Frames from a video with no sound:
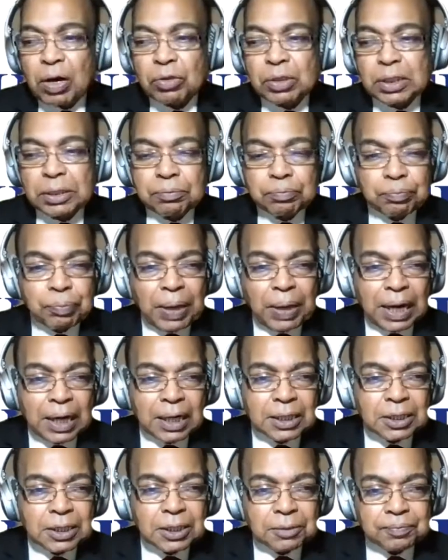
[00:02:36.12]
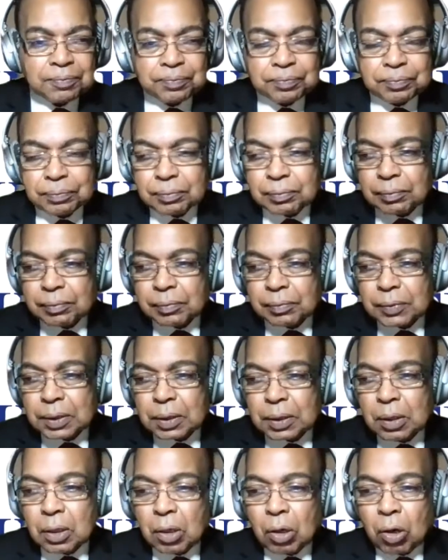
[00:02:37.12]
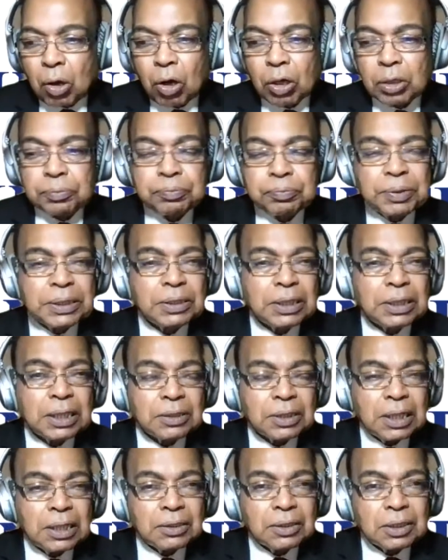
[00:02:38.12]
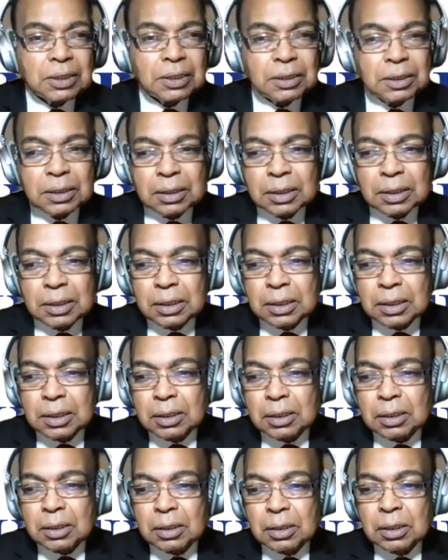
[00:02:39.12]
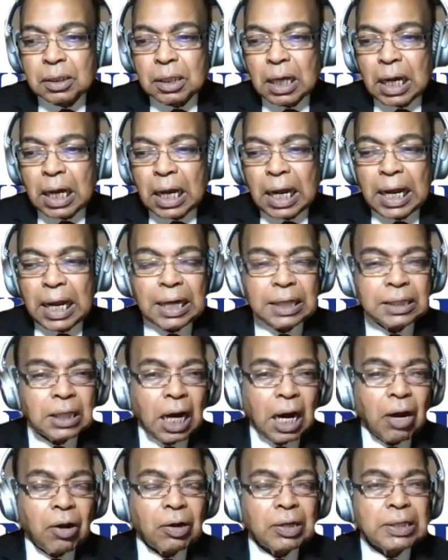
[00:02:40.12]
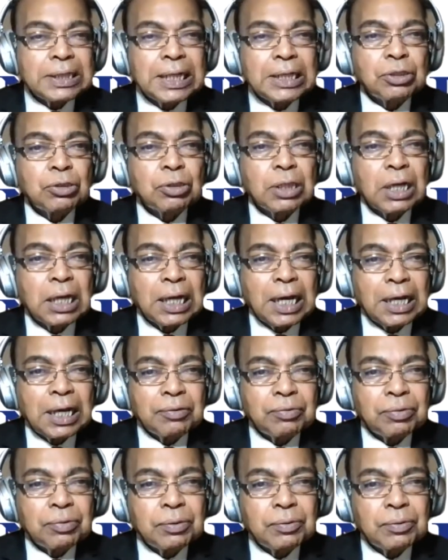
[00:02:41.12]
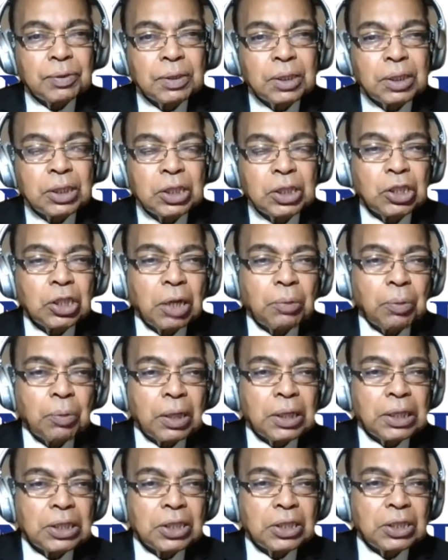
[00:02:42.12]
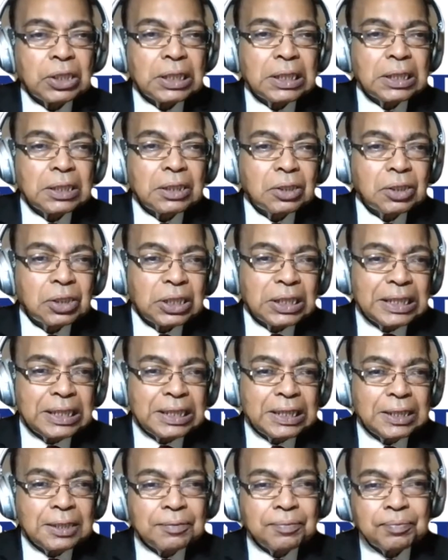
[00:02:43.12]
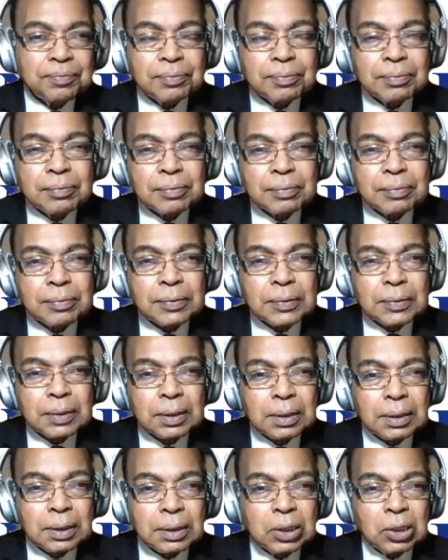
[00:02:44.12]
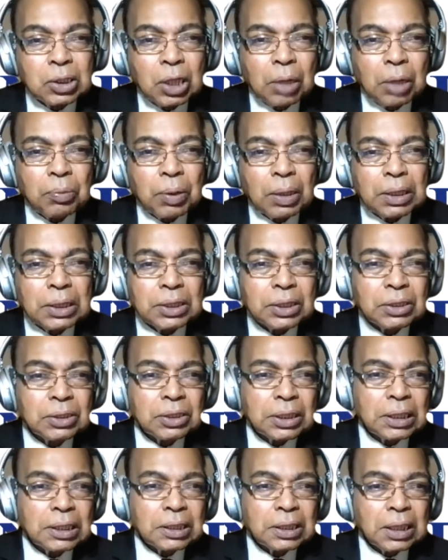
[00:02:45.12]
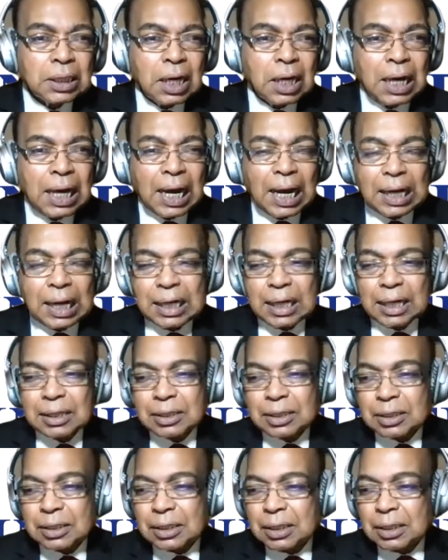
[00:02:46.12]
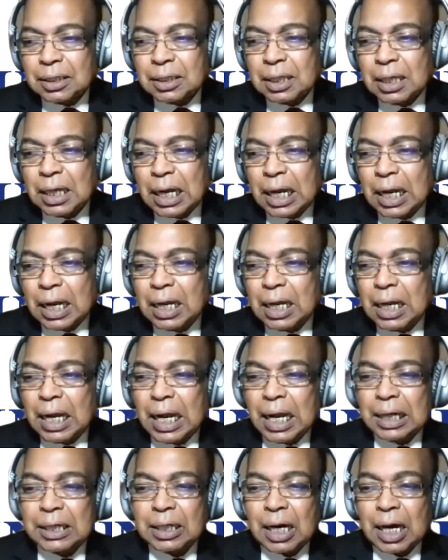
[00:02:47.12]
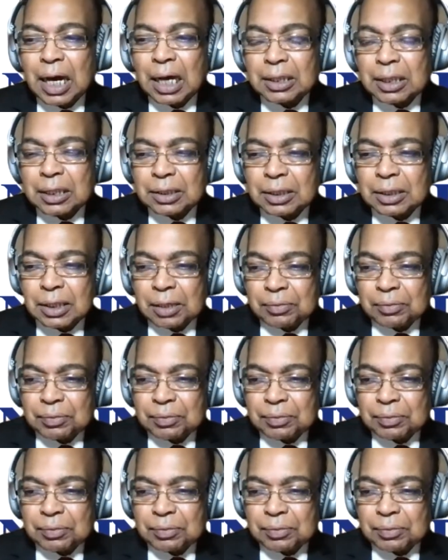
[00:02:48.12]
impact on businesses and our day-to-day life. You have already seen Siri, you have already seen the Alex and other stuff.